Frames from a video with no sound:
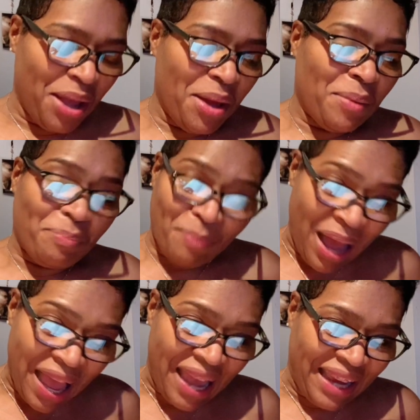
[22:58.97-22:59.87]

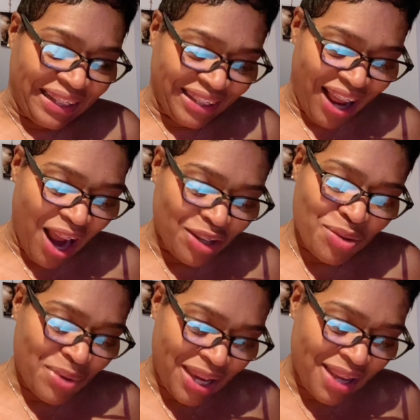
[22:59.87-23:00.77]
Mine? Are you
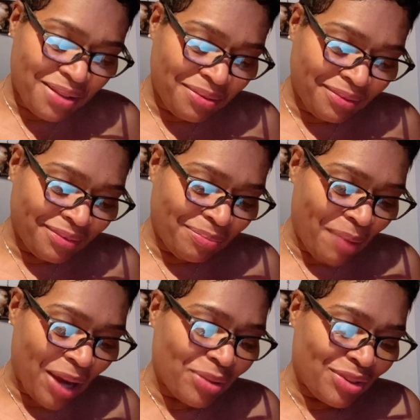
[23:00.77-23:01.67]
kidding?
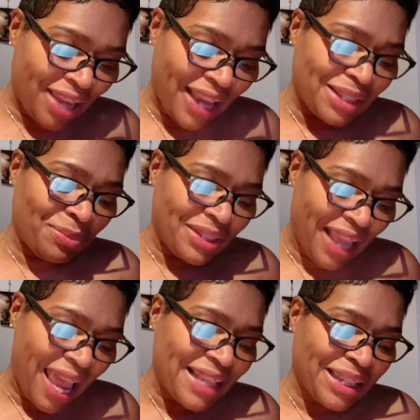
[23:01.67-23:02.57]
Michael Jackson was
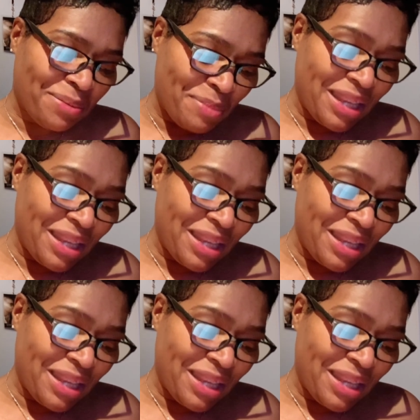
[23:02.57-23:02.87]
asking me to